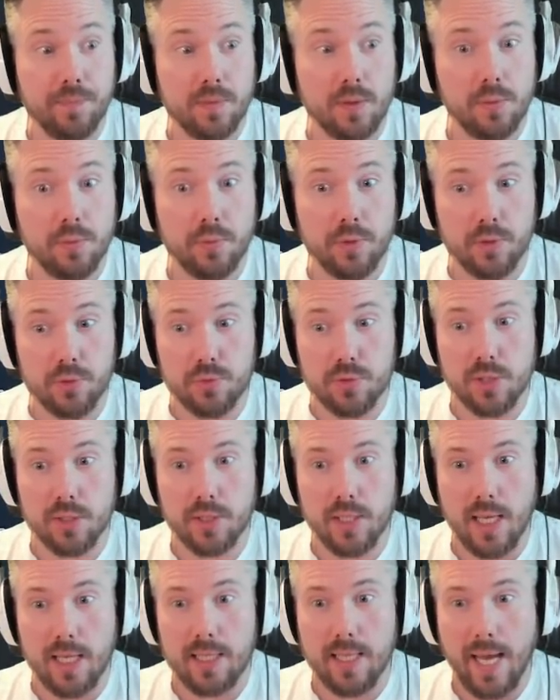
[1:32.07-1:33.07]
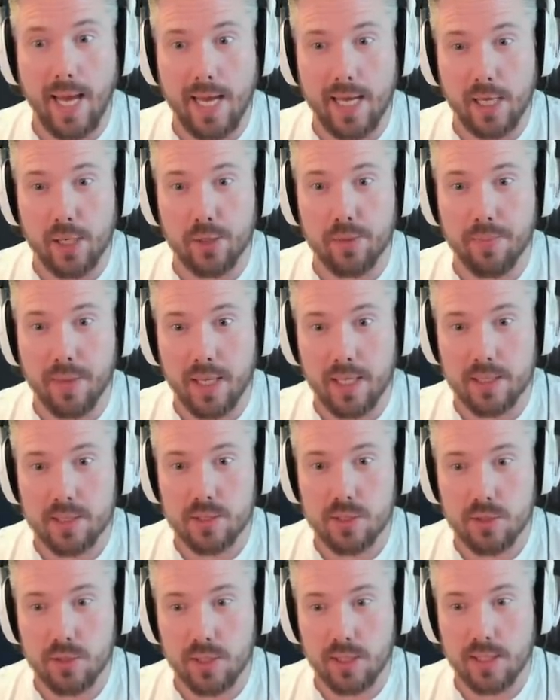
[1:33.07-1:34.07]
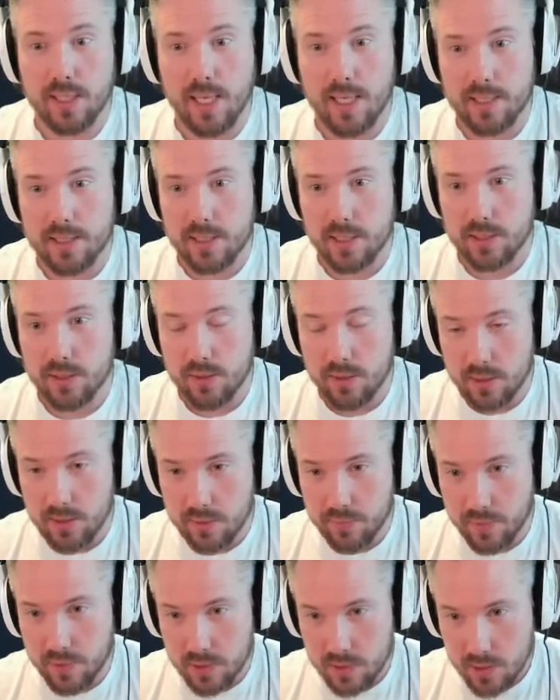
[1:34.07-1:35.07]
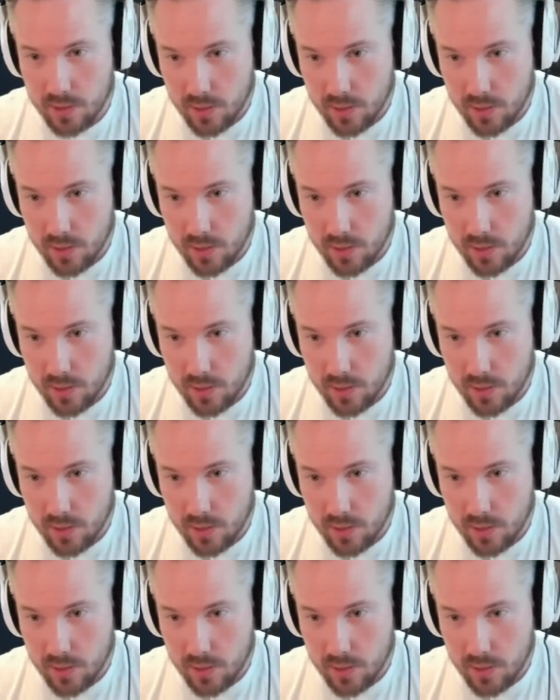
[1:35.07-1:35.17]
we're using the hacker mans to get access to these things.